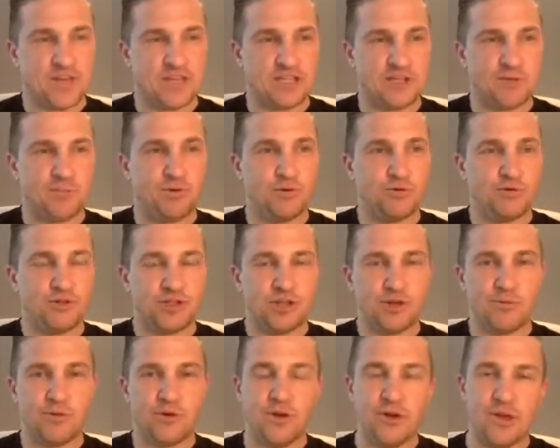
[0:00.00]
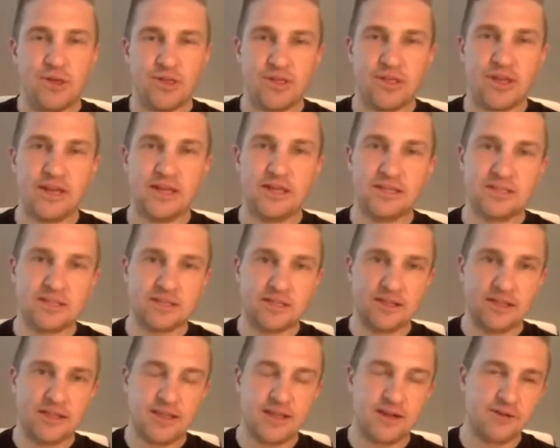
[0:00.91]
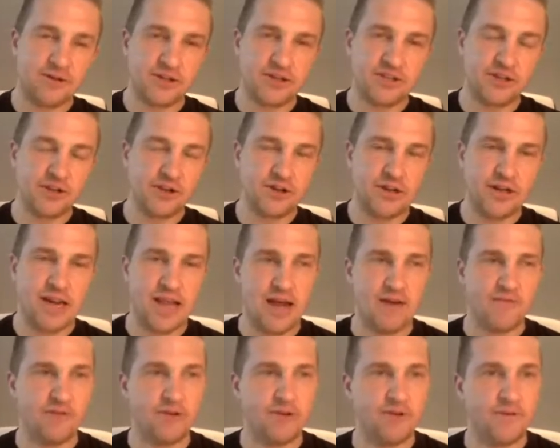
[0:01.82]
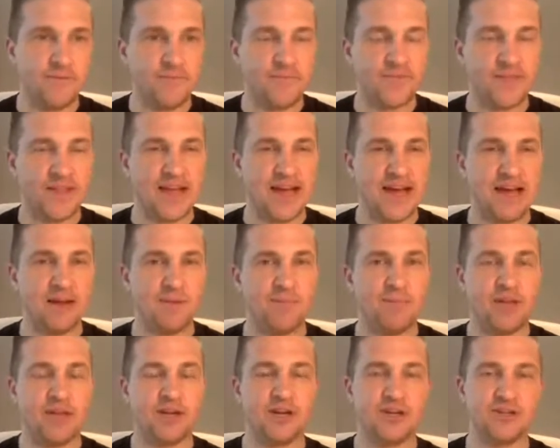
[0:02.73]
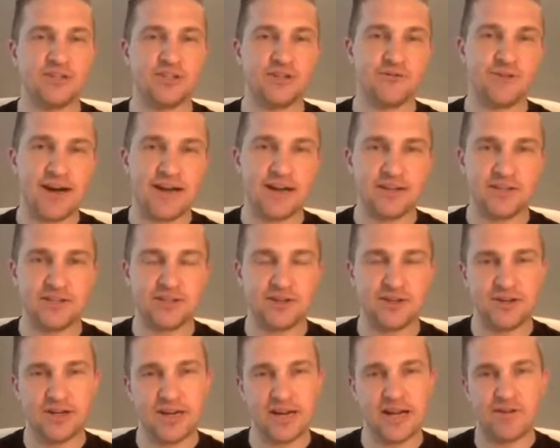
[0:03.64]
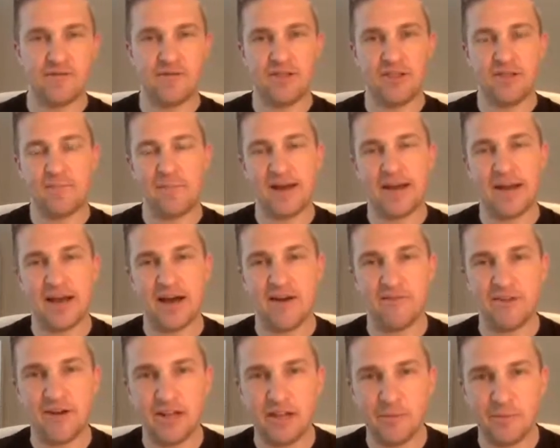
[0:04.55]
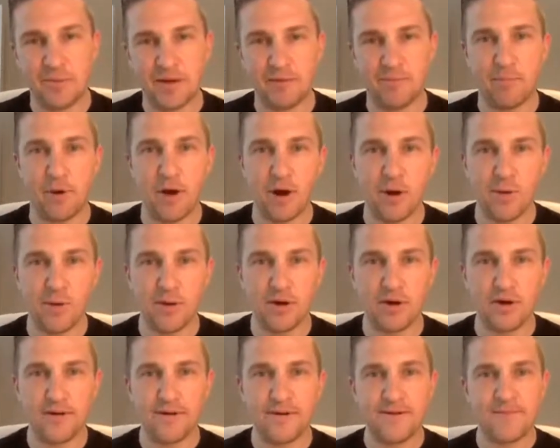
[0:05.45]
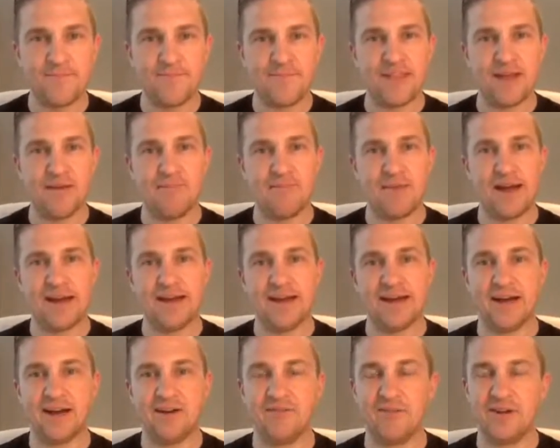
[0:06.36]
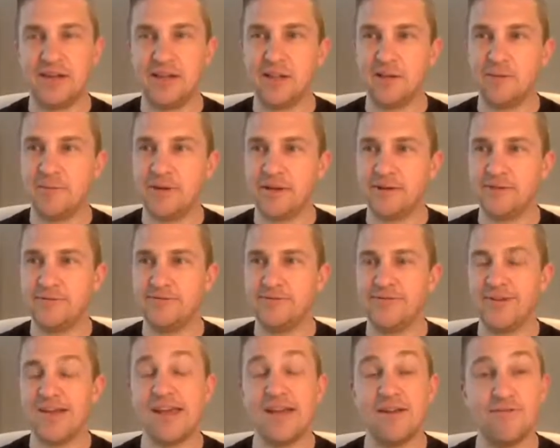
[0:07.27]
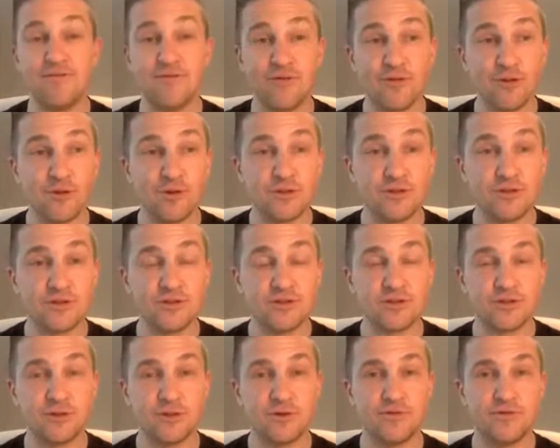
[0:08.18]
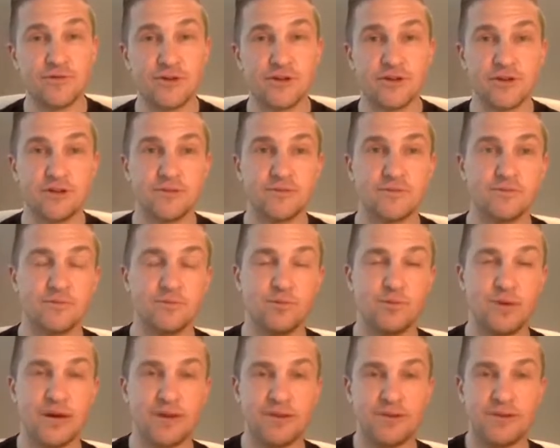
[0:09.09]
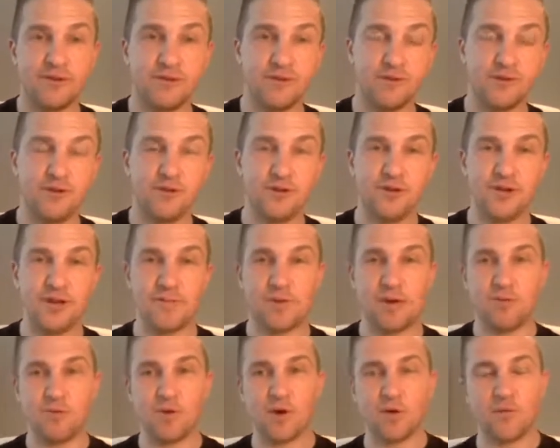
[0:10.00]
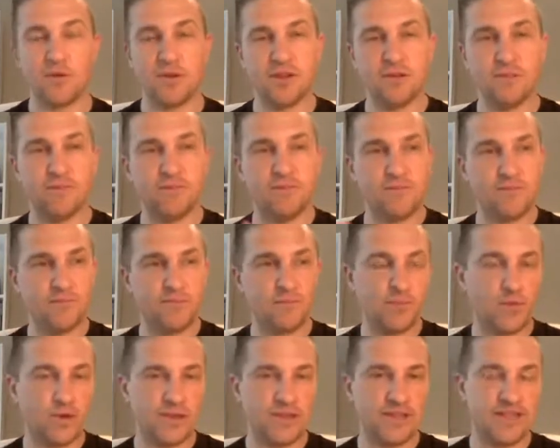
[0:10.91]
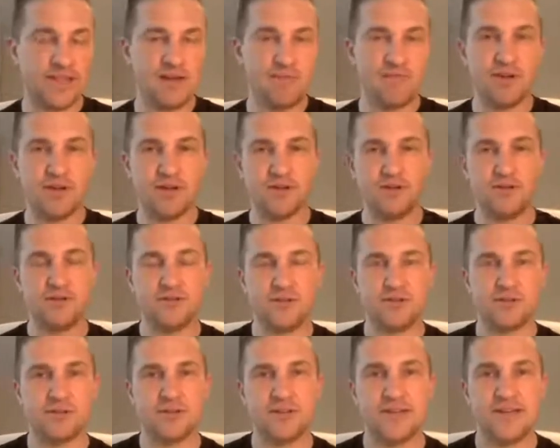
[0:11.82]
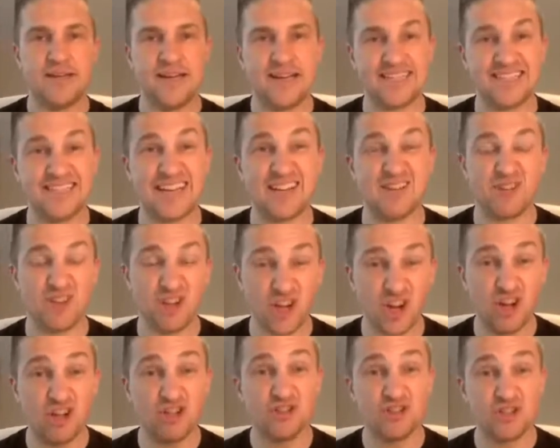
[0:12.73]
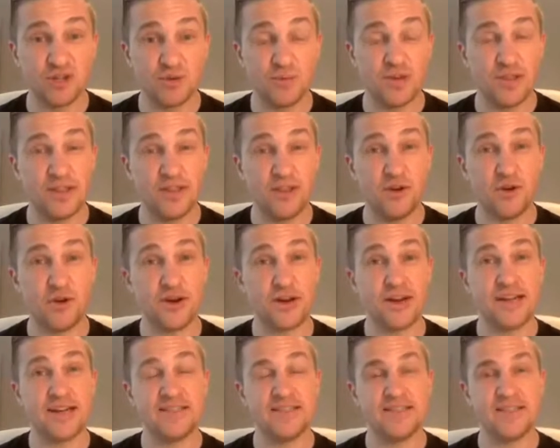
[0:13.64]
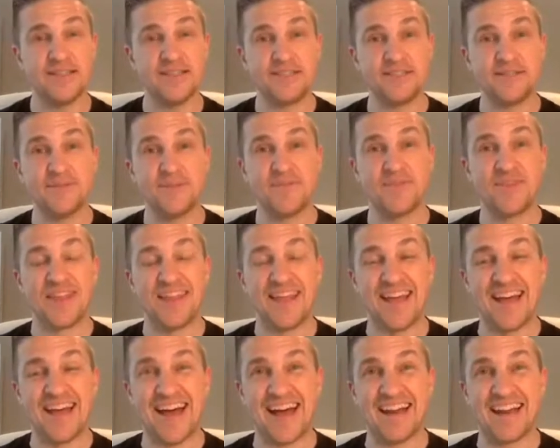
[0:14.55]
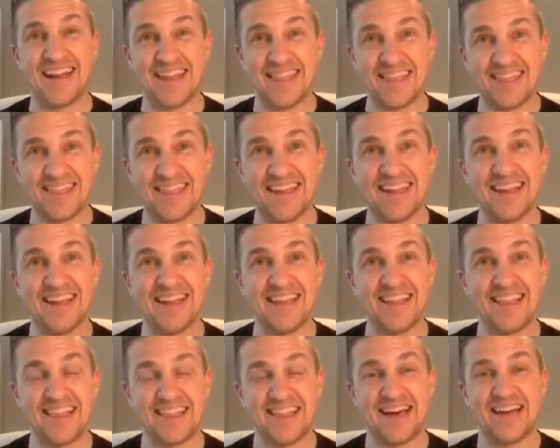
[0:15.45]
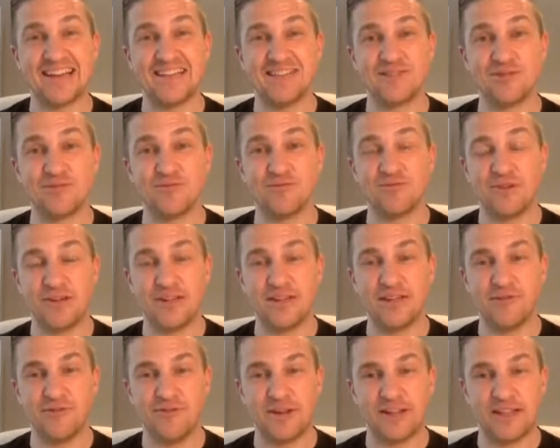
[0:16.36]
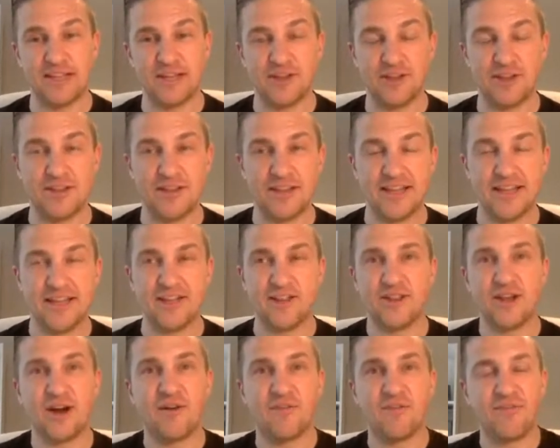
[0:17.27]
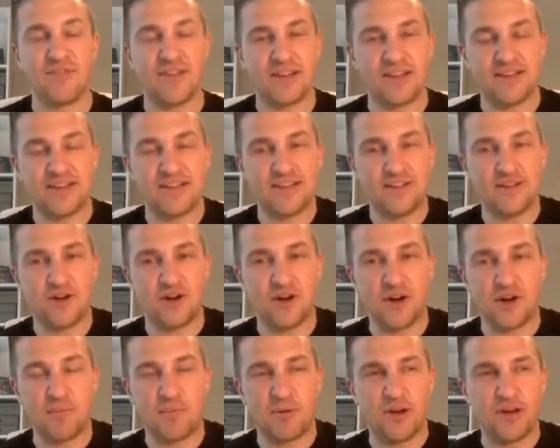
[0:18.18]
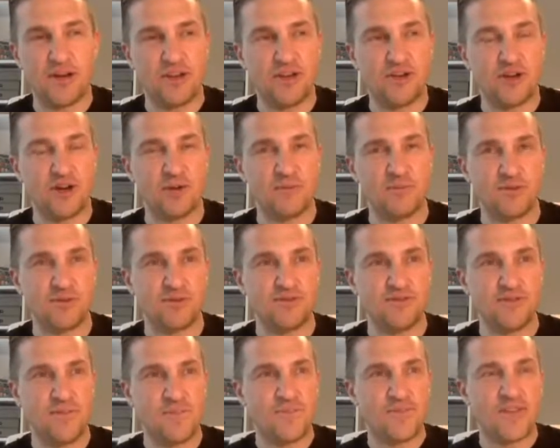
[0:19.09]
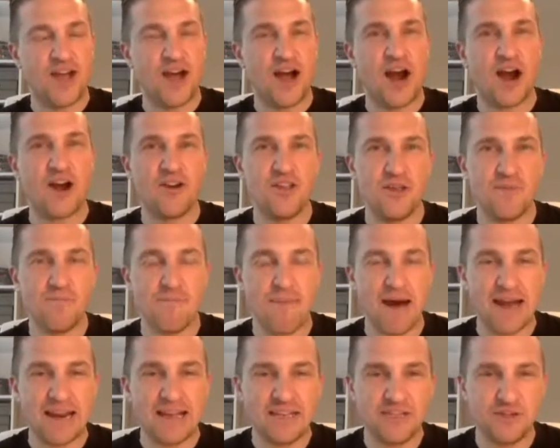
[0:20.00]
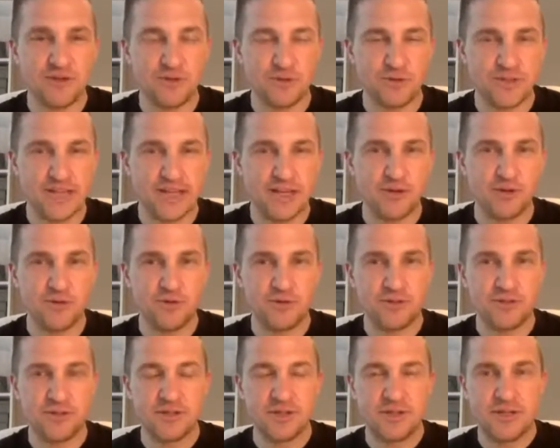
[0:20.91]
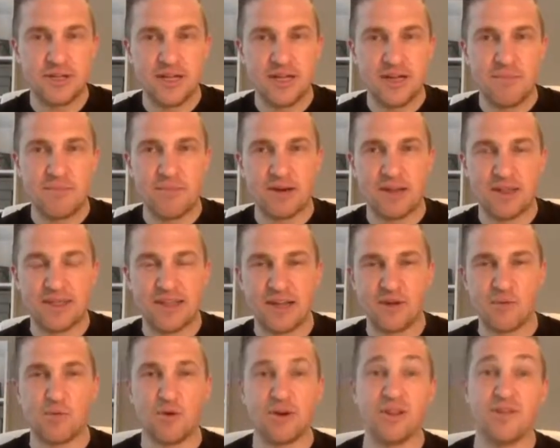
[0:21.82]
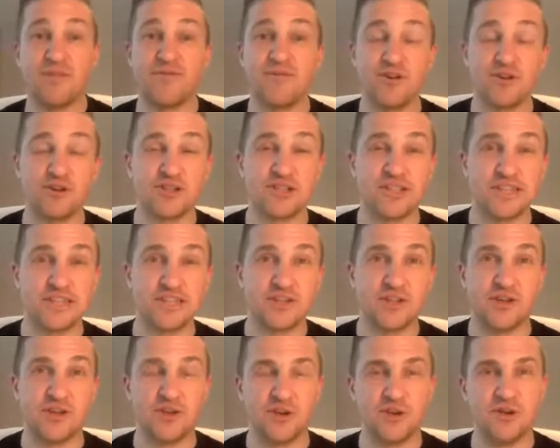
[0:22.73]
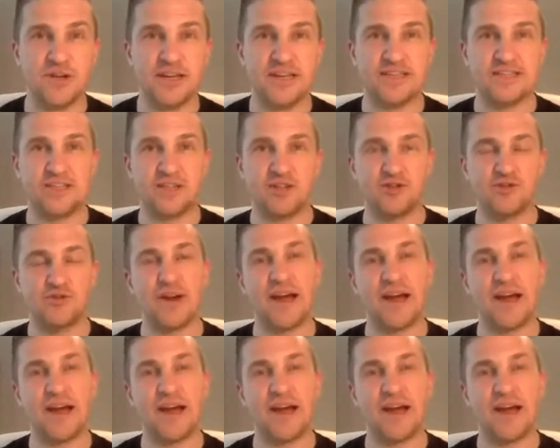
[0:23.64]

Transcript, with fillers: I suppose, someone who thinks they're at a certain level. And because they're at a certain level, they might have a little bit of power, they might have a little bit of influence over whether you come in and work with them, what the team does, except the culture within the organization. And I think that is a really, really tough thing to talk about in terms of how do you manage those egos. But I think one of the first things to do is to